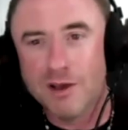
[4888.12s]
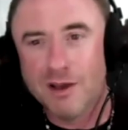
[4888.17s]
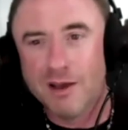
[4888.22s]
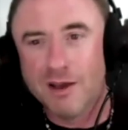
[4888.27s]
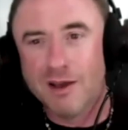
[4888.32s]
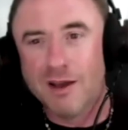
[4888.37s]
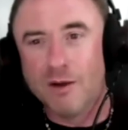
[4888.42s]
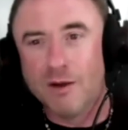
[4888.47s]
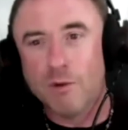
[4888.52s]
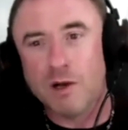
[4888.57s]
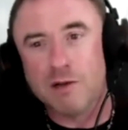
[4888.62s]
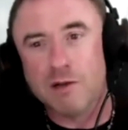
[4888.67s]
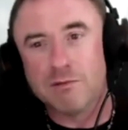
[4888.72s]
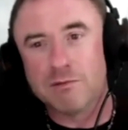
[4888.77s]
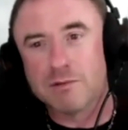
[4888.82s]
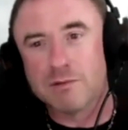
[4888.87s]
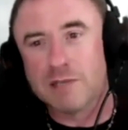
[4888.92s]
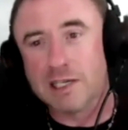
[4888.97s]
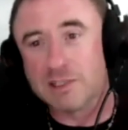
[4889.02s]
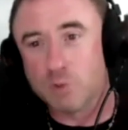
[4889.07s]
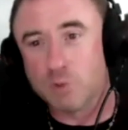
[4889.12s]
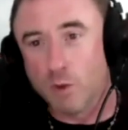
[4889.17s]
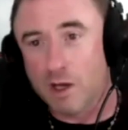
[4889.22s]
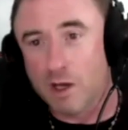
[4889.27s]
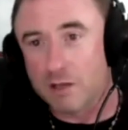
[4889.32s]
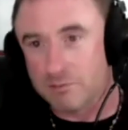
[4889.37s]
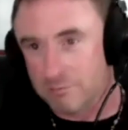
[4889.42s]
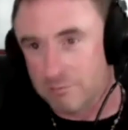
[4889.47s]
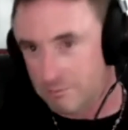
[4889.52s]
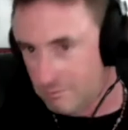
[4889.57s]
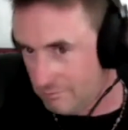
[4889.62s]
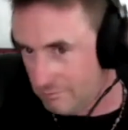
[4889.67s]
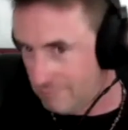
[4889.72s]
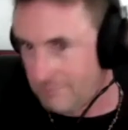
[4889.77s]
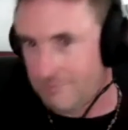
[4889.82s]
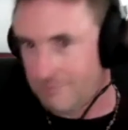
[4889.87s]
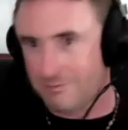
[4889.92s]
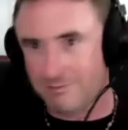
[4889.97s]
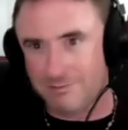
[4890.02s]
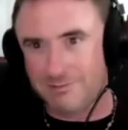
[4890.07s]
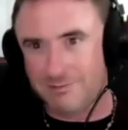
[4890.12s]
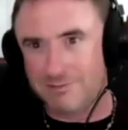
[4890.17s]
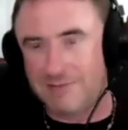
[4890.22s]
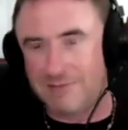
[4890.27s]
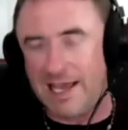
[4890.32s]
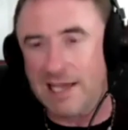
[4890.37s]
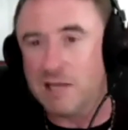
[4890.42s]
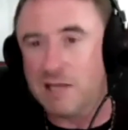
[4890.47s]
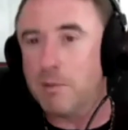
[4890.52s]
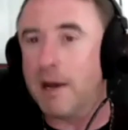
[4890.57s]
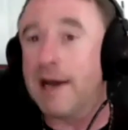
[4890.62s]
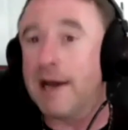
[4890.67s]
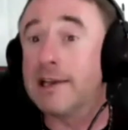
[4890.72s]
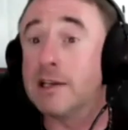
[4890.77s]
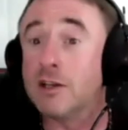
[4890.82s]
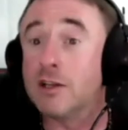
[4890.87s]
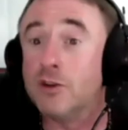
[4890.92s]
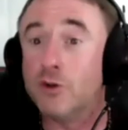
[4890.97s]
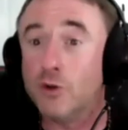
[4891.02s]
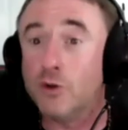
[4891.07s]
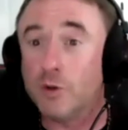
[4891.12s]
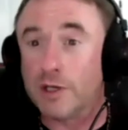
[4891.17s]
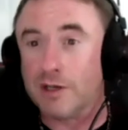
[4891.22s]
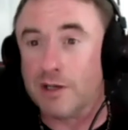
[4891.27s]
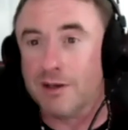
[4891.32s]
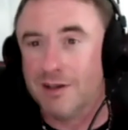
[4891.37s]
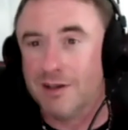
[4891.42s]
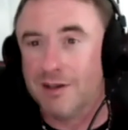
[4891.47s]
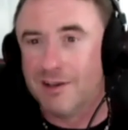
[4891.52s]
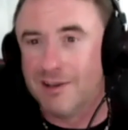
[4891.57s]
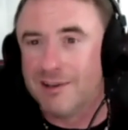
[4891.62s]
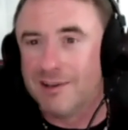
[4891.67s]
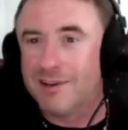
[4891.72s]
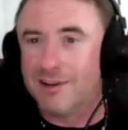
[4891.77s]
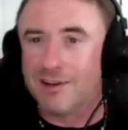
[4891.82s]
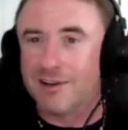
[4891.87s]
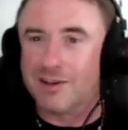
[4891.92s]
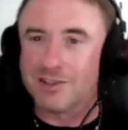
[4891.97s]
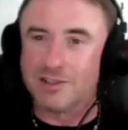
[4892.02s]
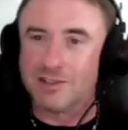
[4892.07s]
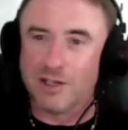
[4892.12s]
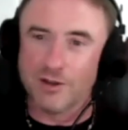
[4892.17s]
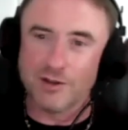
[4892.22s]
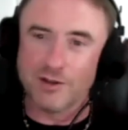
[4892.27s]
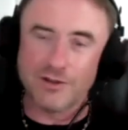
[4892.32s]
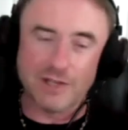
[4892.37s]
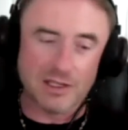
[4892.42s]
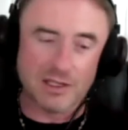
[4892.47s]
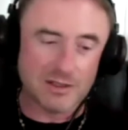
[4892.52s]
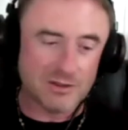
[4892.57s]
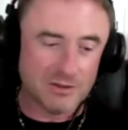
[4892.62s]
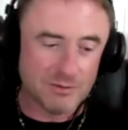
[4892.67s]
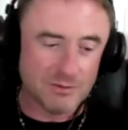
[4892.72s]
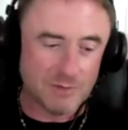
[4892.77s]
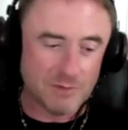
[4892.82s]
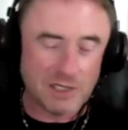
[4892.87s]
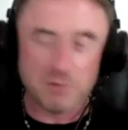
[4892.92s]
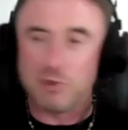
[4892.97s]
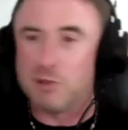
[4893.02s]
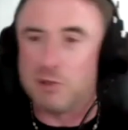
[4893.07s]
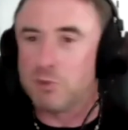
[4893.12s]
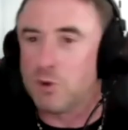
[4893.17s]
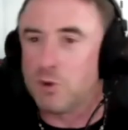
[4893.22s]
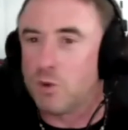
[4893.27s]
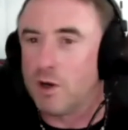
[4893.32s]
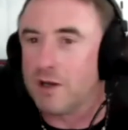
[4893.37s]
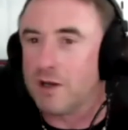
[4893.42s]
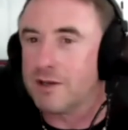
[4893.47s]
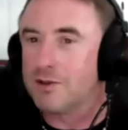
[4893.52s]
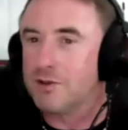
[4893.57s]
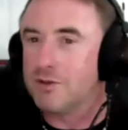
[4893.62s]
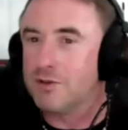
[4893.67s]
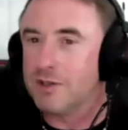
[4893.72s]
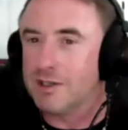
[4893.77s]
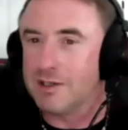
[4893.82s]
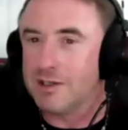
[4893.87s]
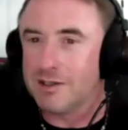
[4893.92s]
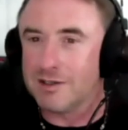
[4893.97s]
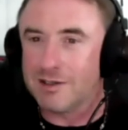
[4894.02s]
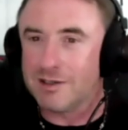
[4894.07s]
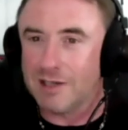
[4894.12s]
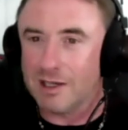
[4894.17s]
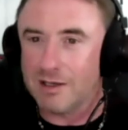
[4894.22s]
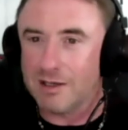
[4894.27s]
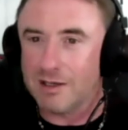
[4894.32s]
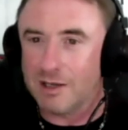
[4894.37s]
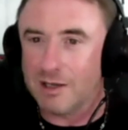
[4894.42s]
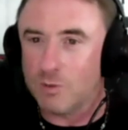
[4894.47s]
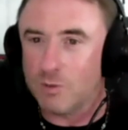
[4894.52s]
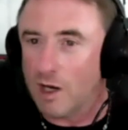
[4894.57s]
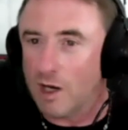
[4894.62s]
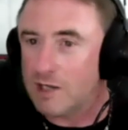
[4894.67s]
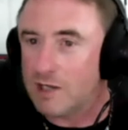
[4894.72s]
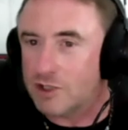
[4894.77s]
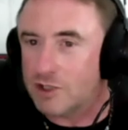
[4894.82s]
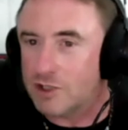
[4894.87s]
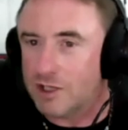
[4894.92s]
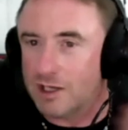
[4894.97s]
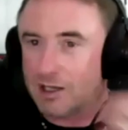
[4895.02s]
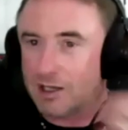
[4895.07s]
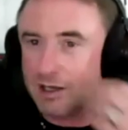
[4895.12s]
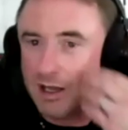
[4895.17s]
Right. Well, guess what? Anybody can do it. You know, it's another thing to make people want to tune in and, and, and watch again.